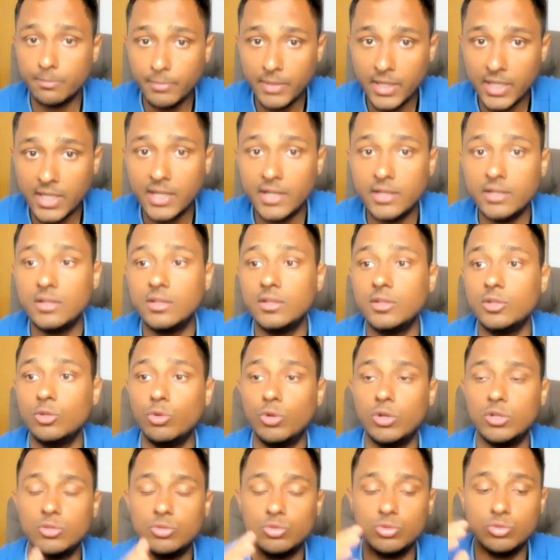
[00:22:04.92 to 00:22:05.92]
make it, you
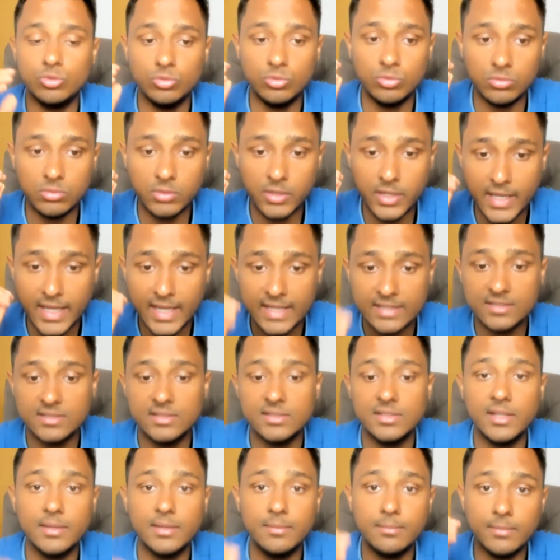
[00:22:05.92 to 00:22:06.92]
want to catch
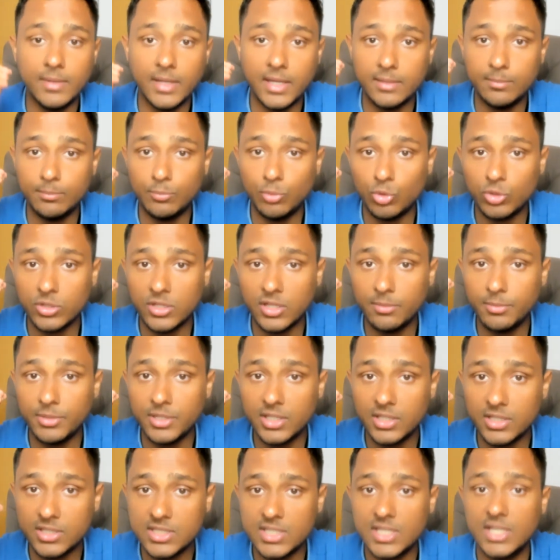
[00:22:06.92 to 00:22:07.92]
them and put them
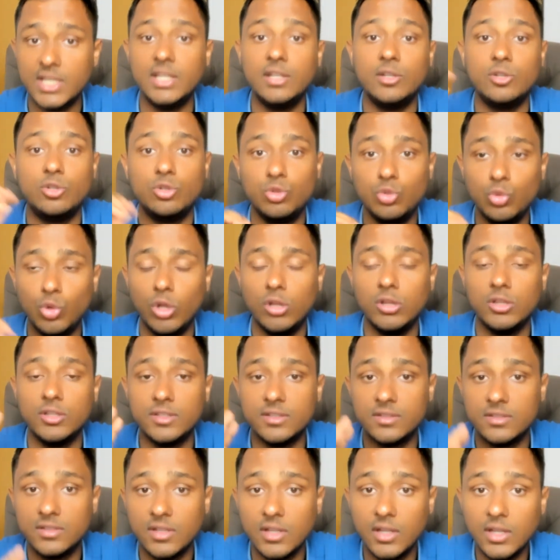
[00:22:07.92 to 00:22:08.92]
in the jail, do all
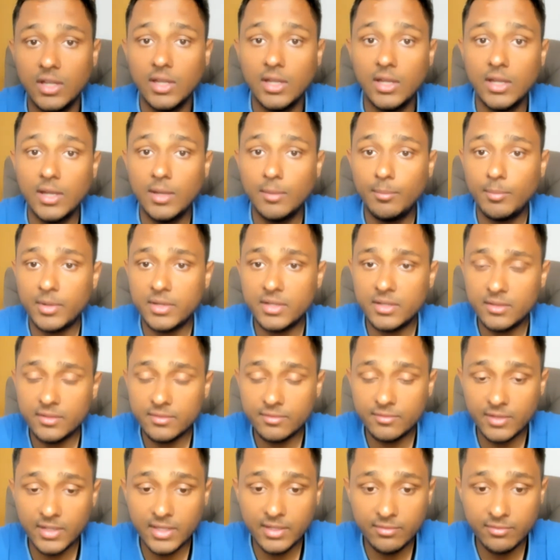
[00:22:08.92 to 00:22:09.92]
this. But
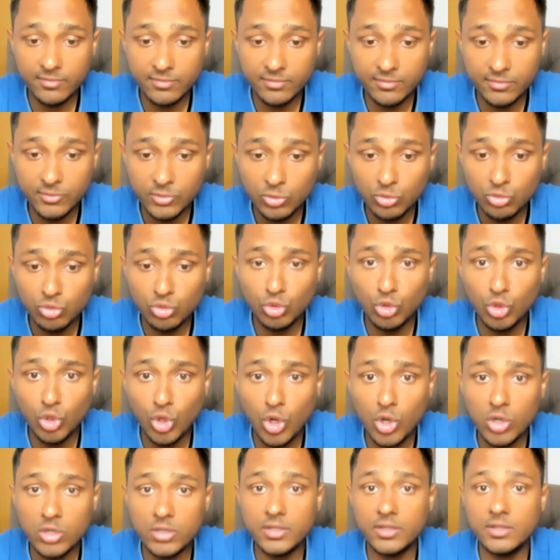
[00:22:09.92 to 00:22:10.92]
if, if you do
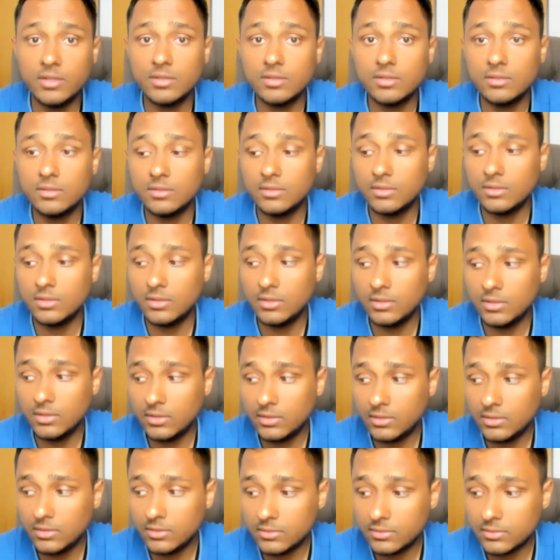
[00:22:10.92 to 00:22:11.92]
not
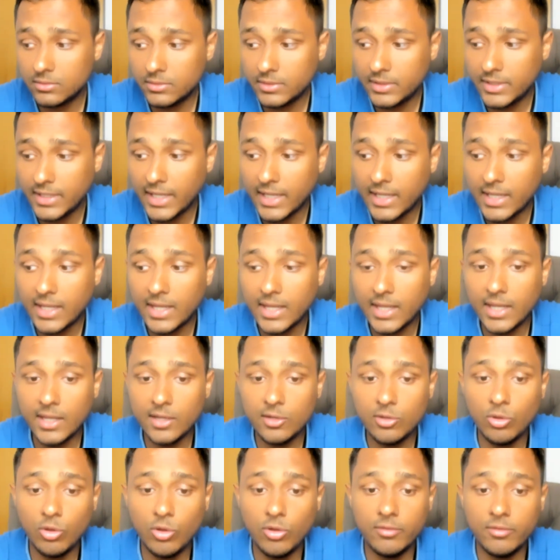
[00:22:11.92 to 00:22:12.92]
uh, take
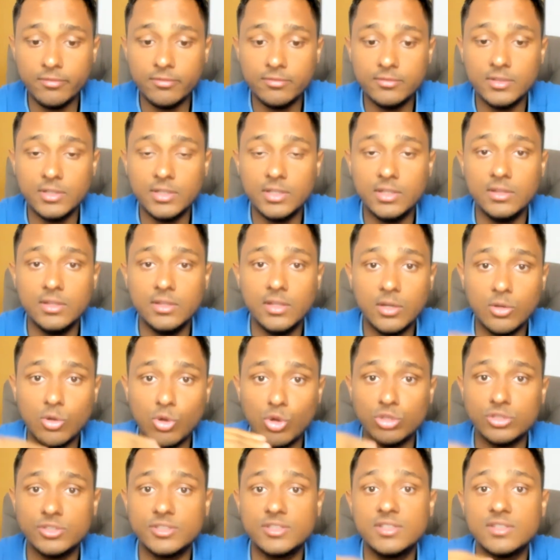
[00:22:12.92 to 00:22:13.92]
care of the
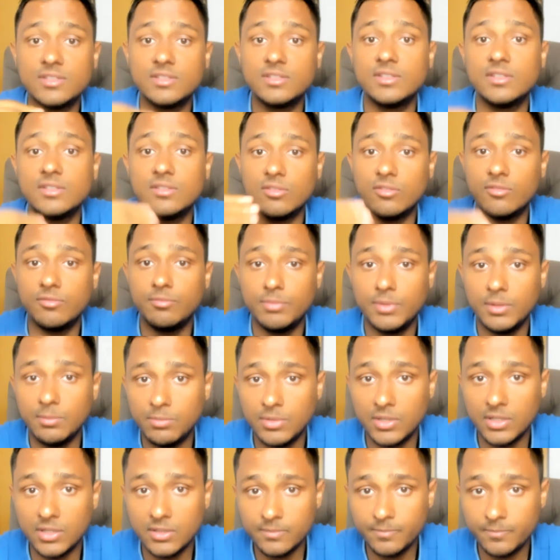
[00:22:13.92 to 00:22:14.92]
consciousness of
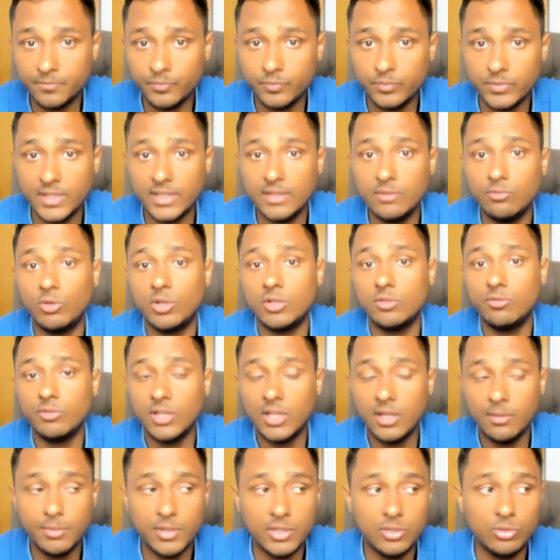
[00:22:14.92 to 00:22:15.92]
people, then what will
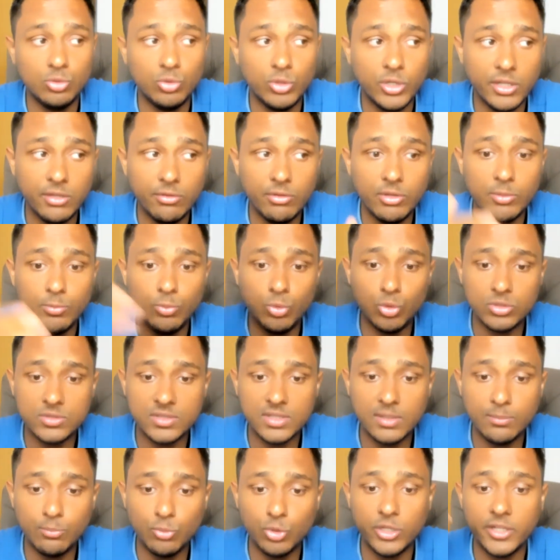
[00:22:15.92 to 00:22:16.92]
happen? Today you will put
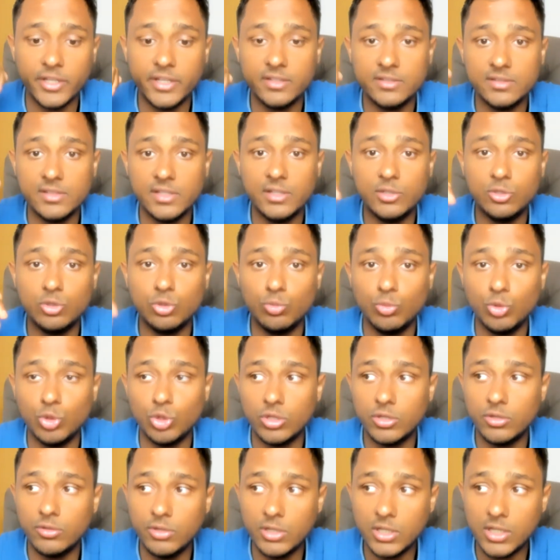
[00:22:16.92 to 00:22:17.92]
somebody in jail,
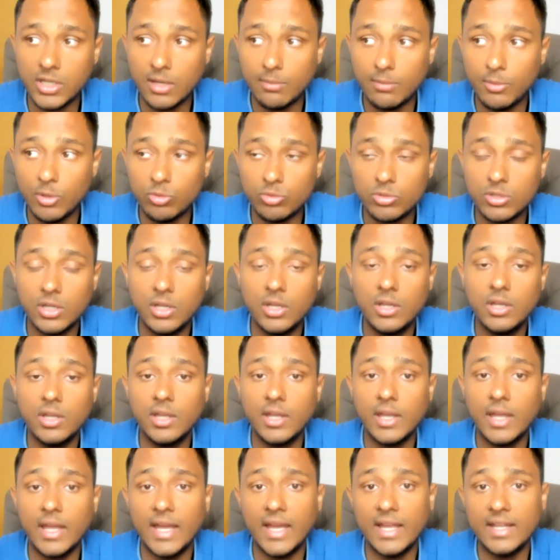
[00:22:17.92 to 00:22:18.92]
tomorrow he will come out
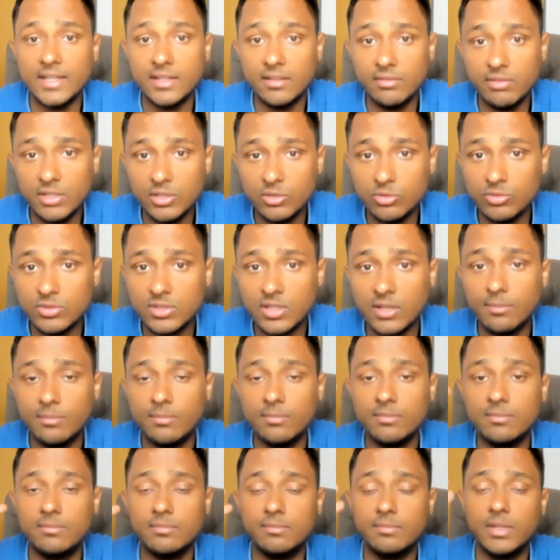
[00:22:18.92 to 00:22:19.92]
and he will do
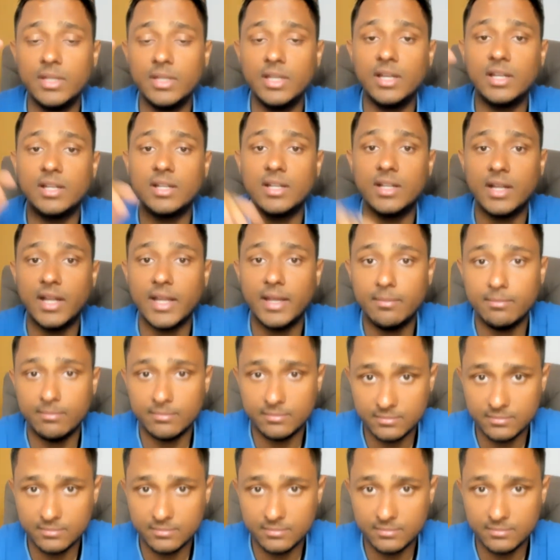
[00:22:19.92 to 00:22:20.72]
some bigger crime.